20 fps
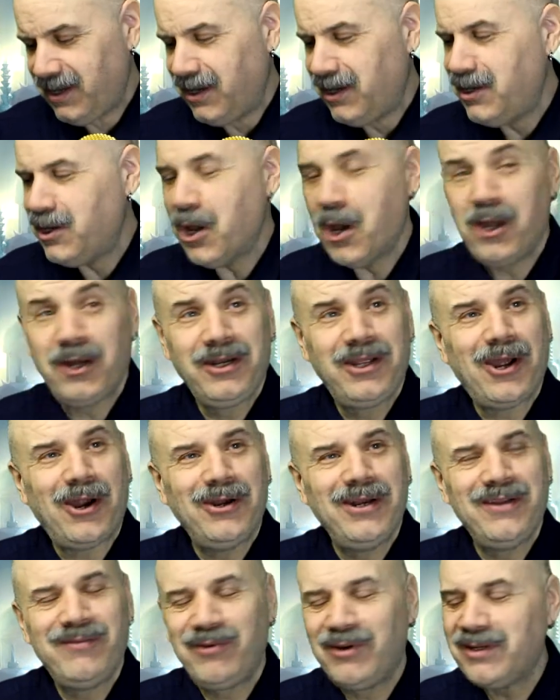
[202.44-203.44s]

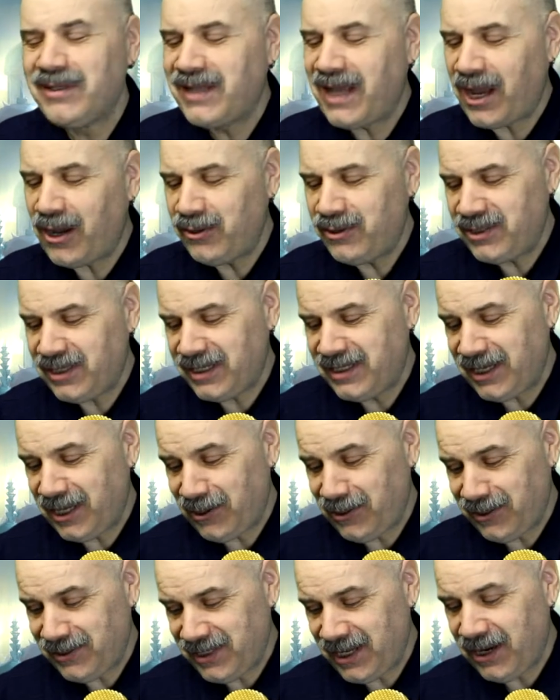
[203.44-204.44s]
Non-carnivorous couch,
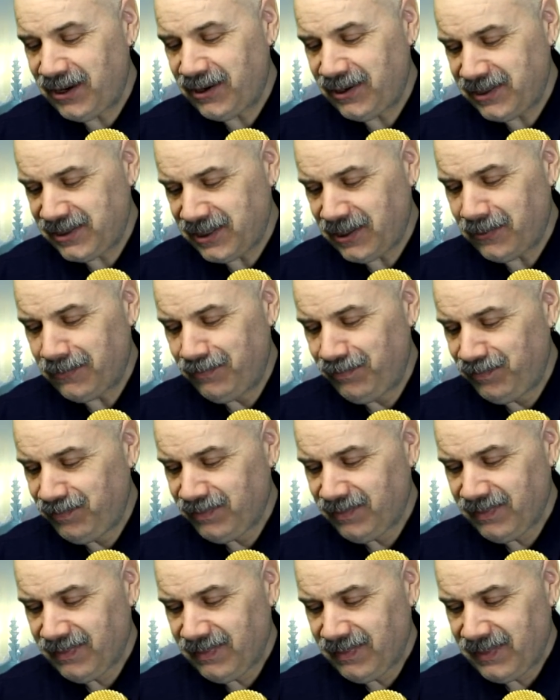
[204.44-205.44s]
etc., etc. So
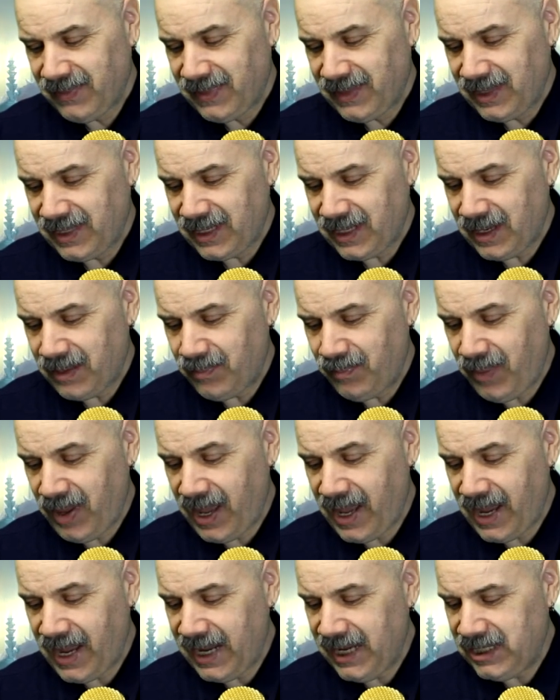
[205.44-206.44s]

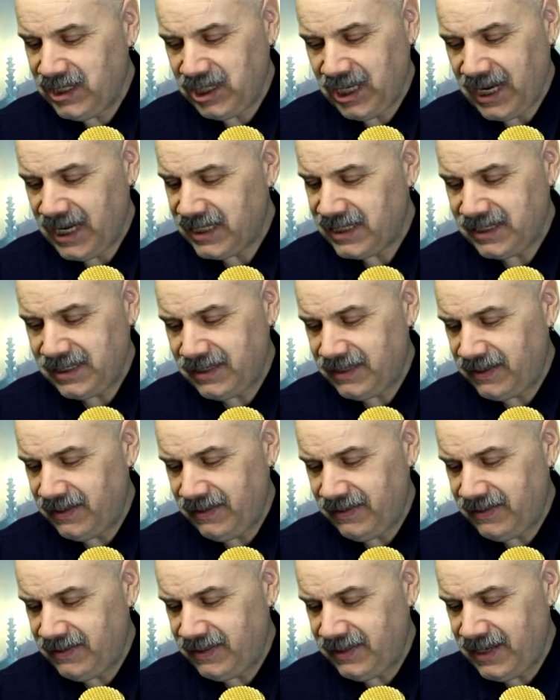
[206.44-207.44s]
pie, chest.
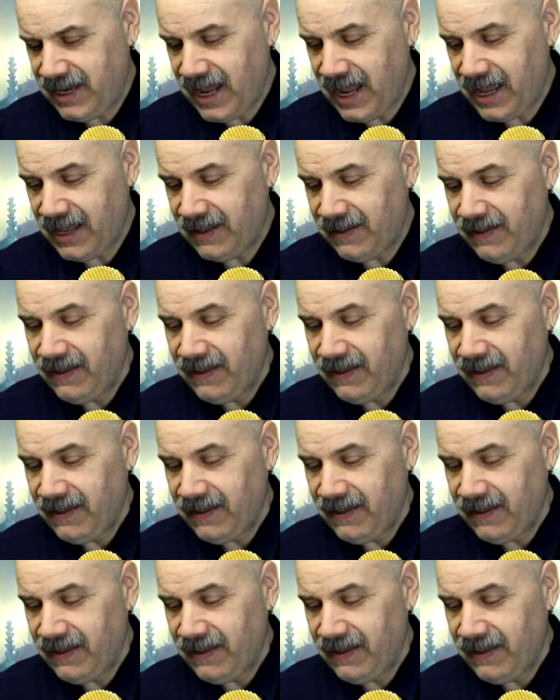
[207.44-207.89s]
Yeah.